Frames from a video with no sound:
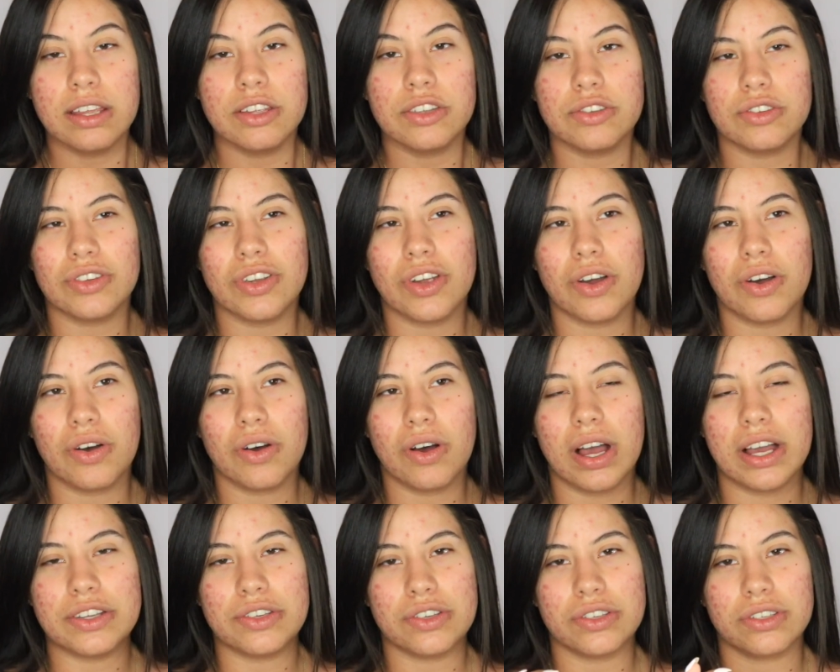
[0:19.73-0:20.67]
So
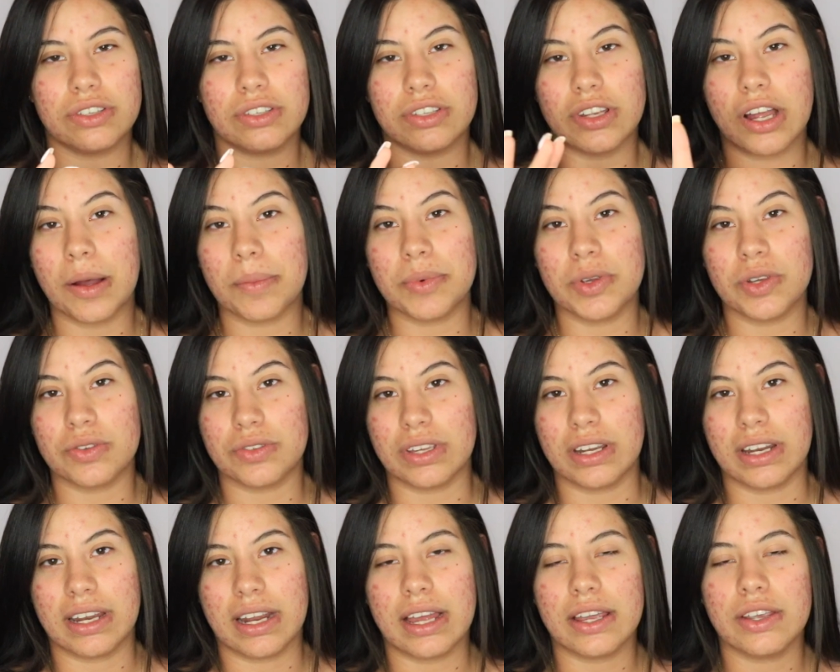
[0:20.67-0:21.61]
I just stopped
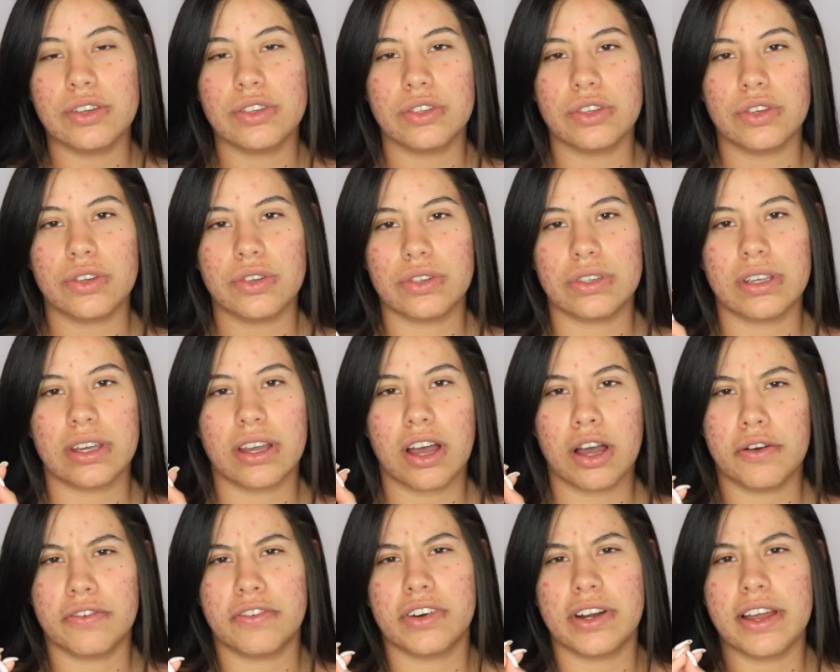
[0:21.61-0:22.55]
using it. I used to use the
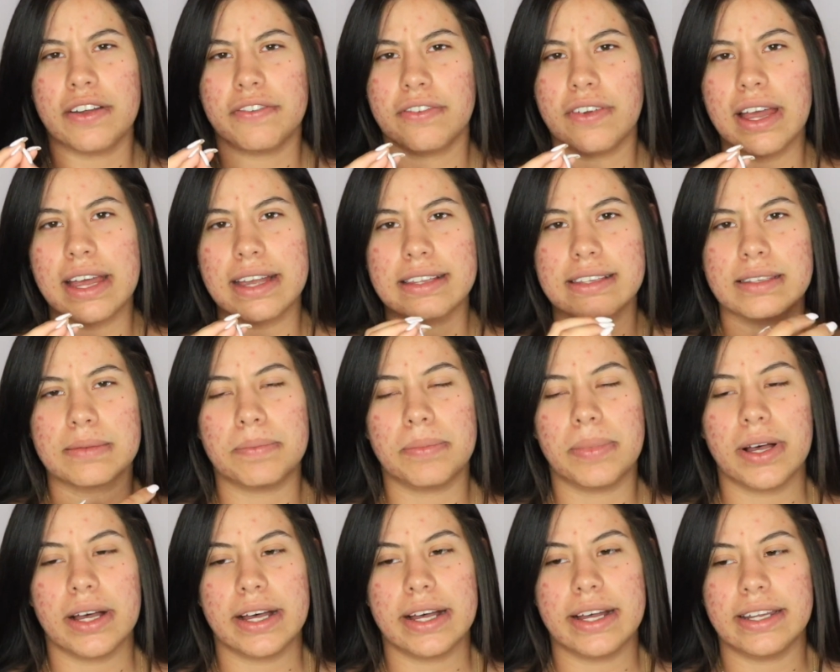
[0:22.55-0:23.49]
Cover FX,
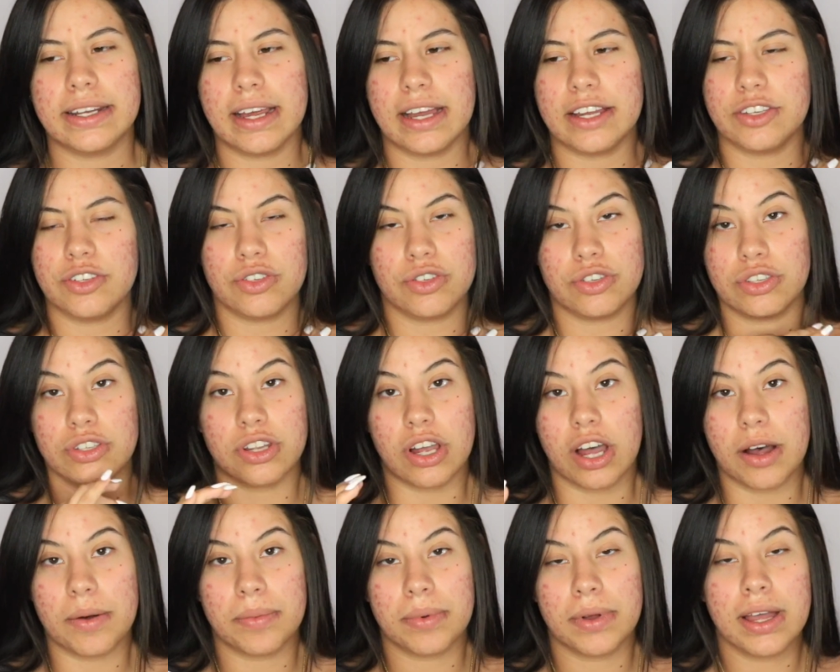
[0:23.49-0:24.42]
but I just
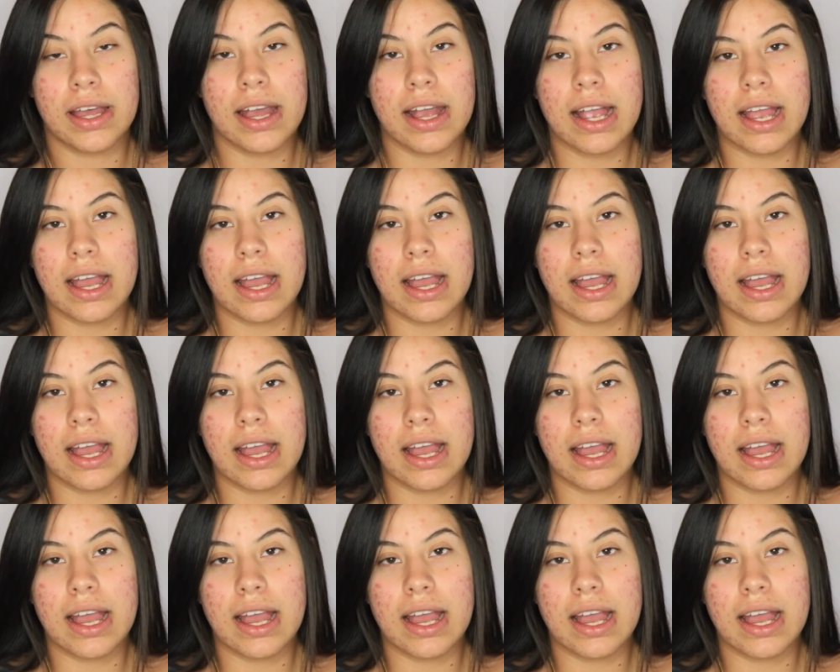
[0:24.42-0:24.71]
stopped.